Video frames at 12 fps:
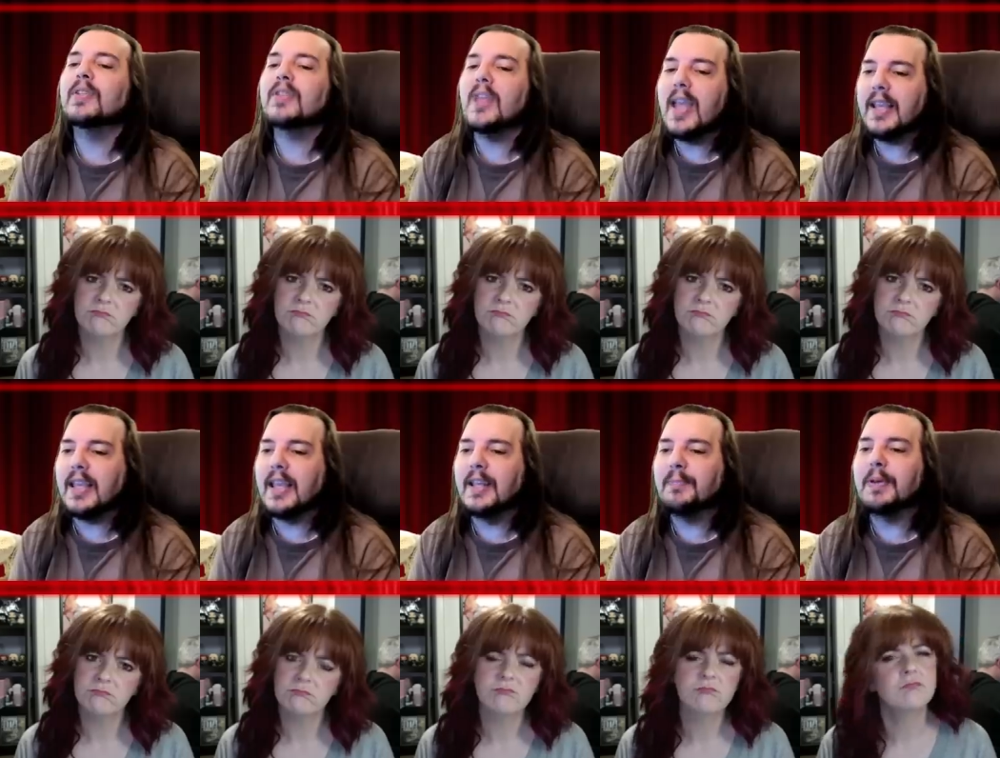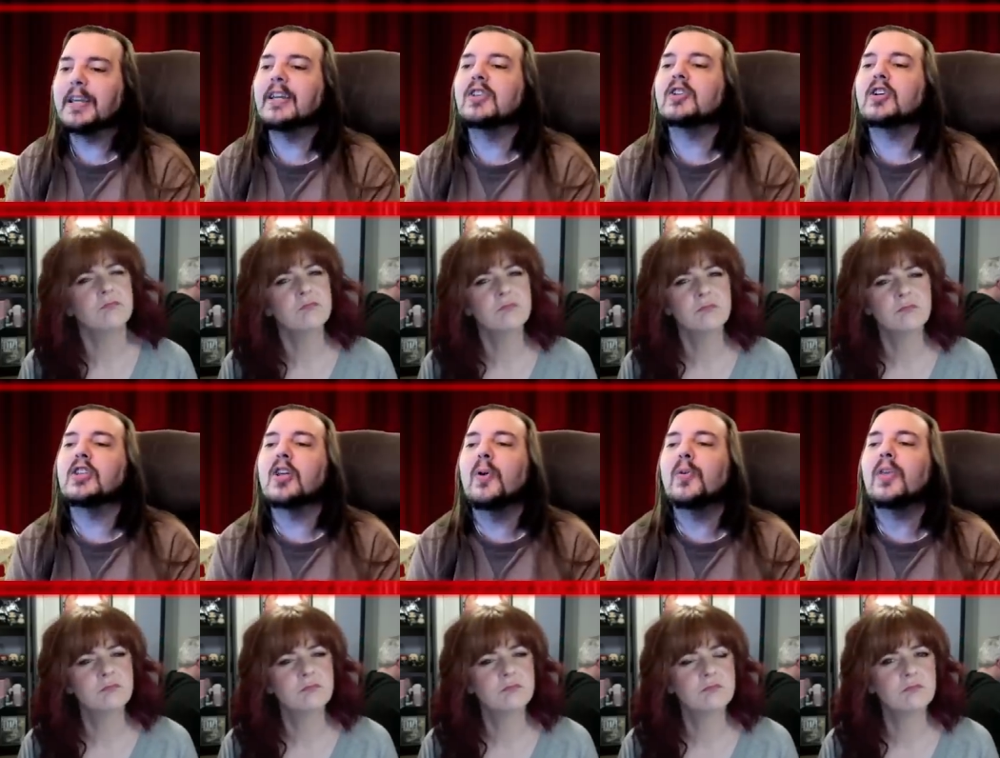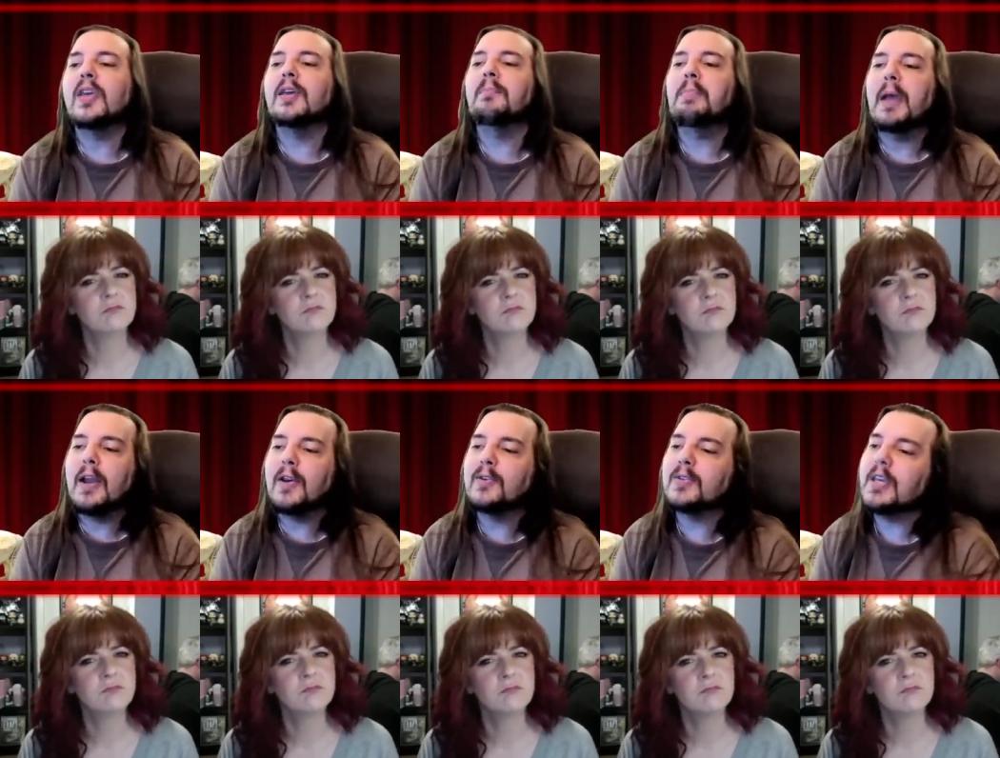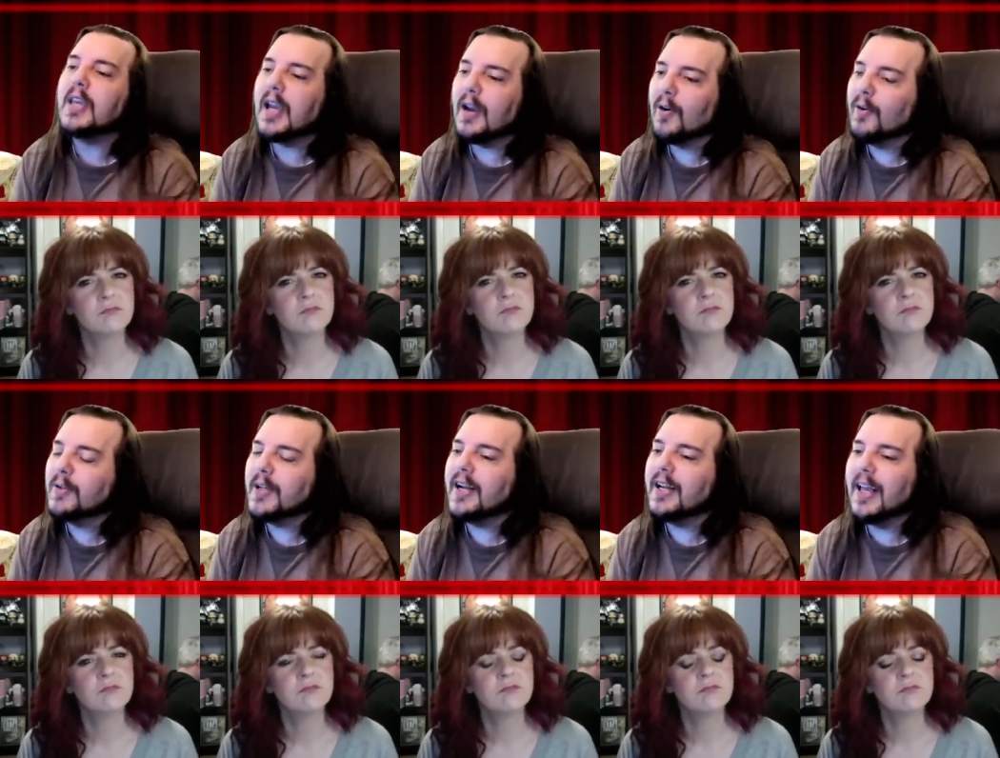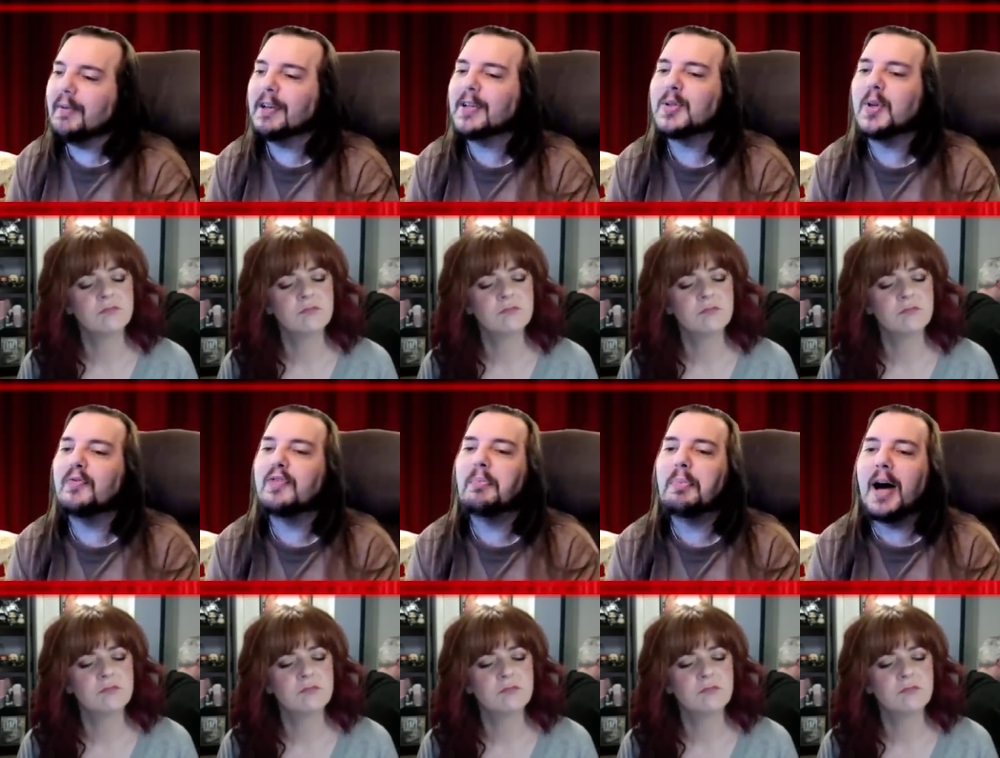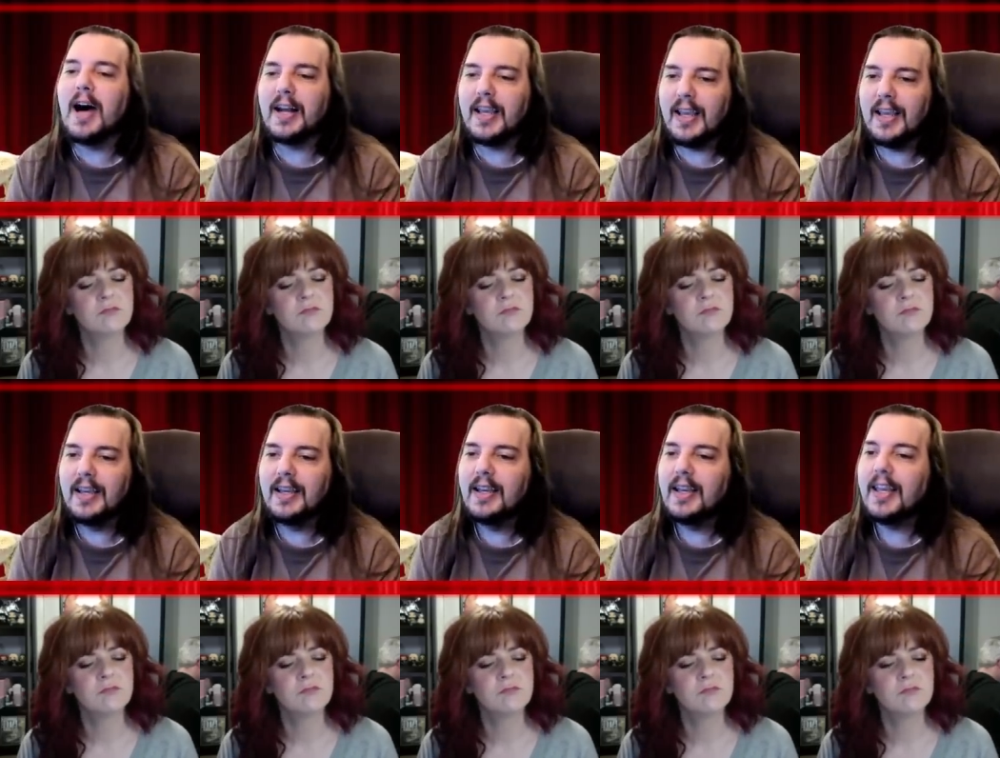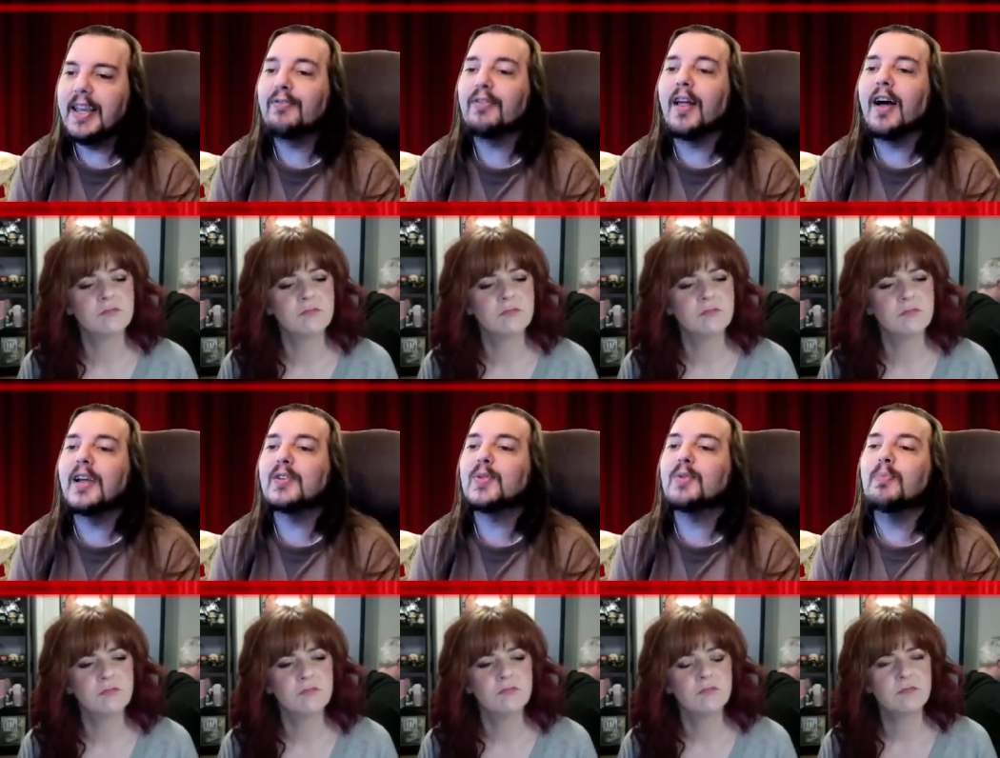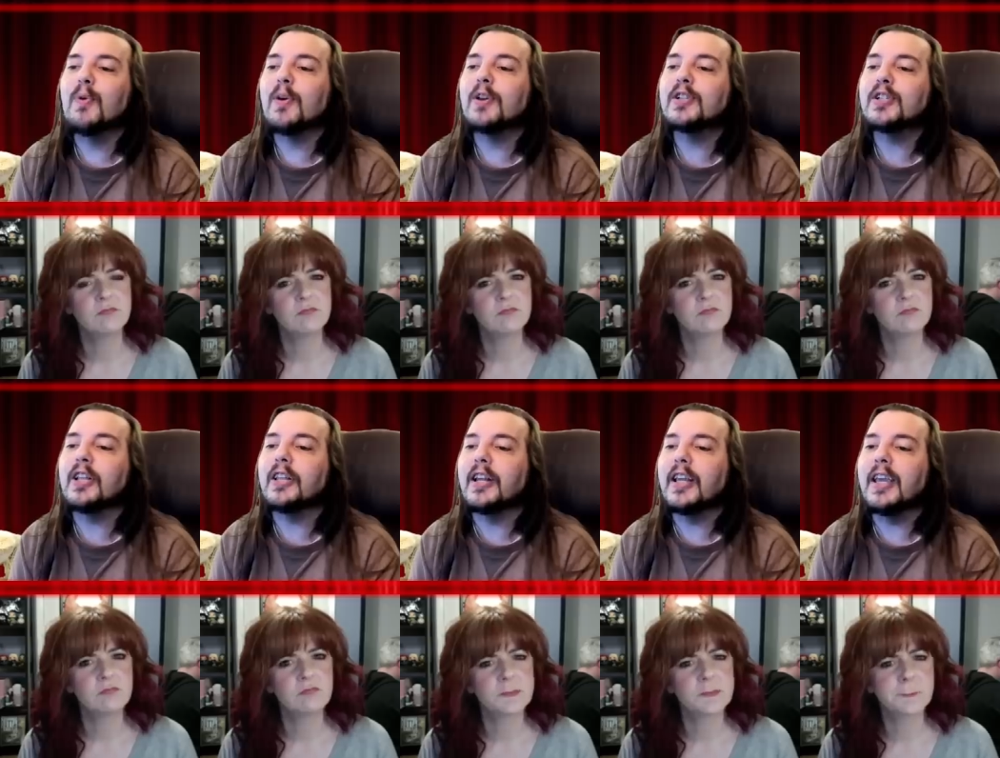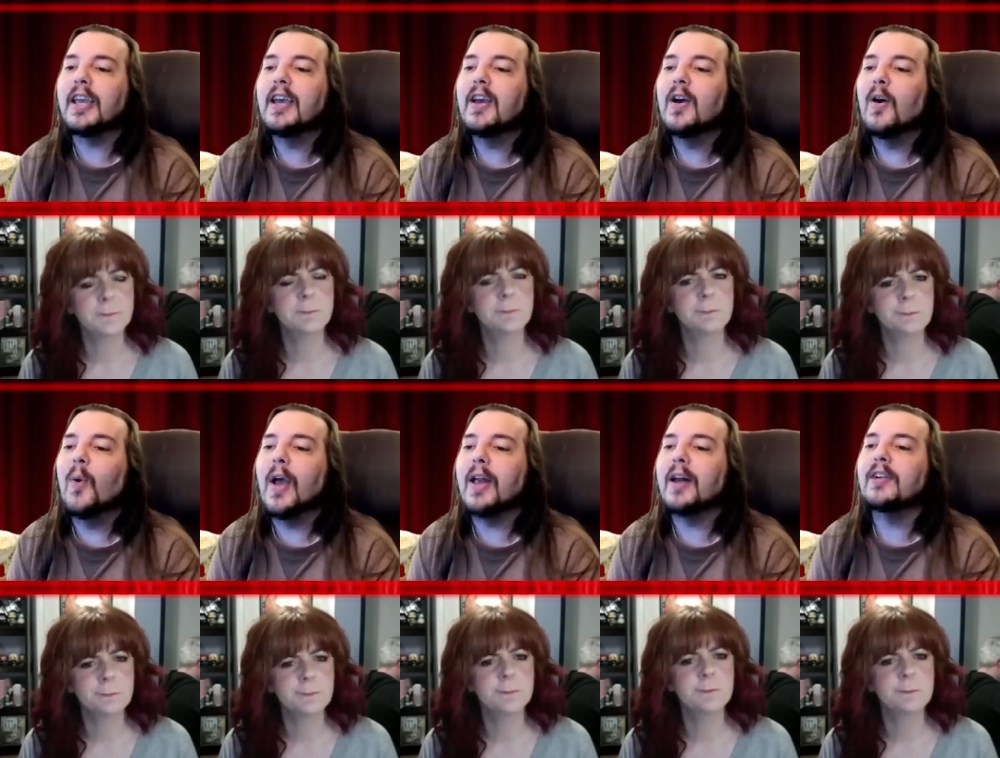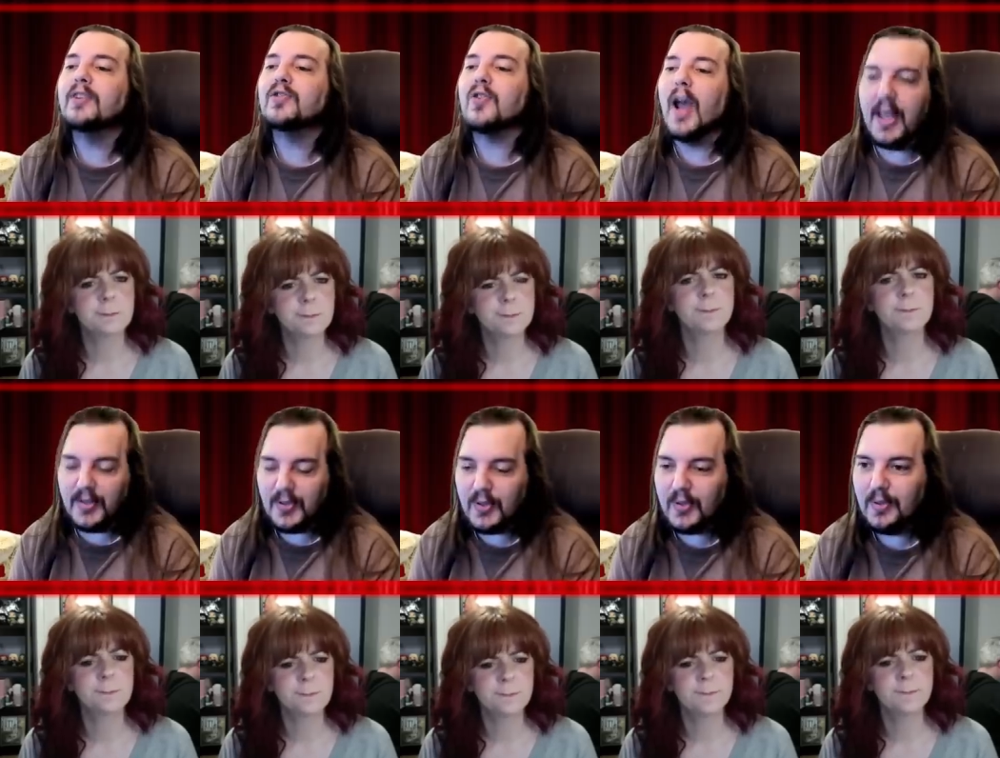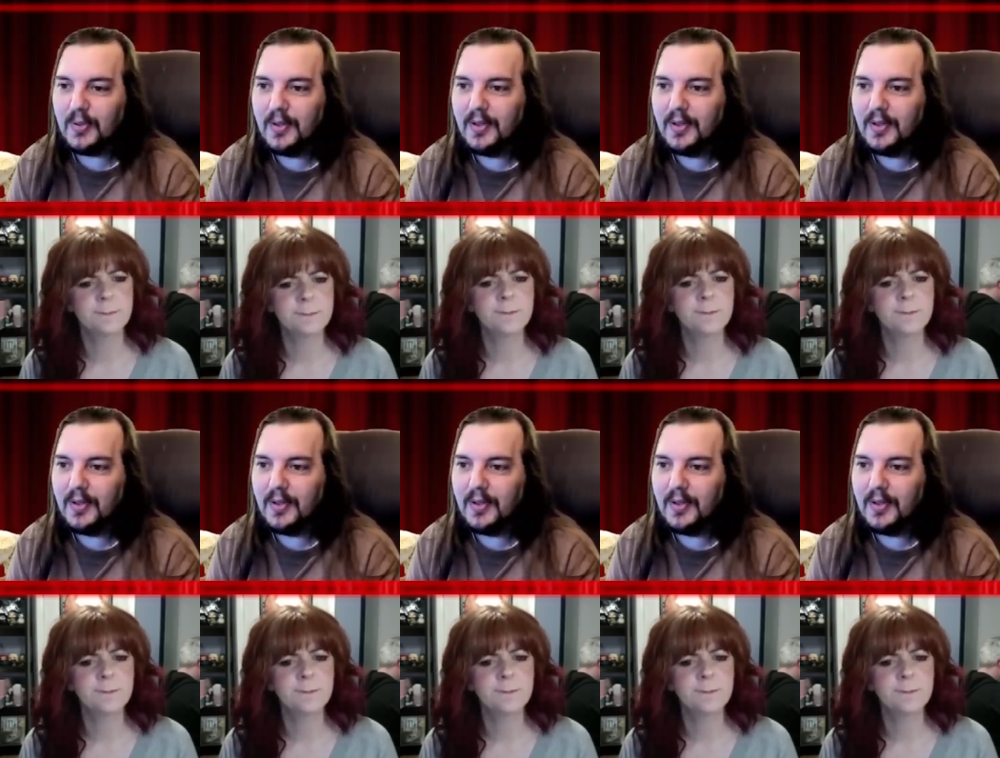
Speaker 1: was naked because clothing impairs the aerodynamics of the body. He flies with more agility when undressed.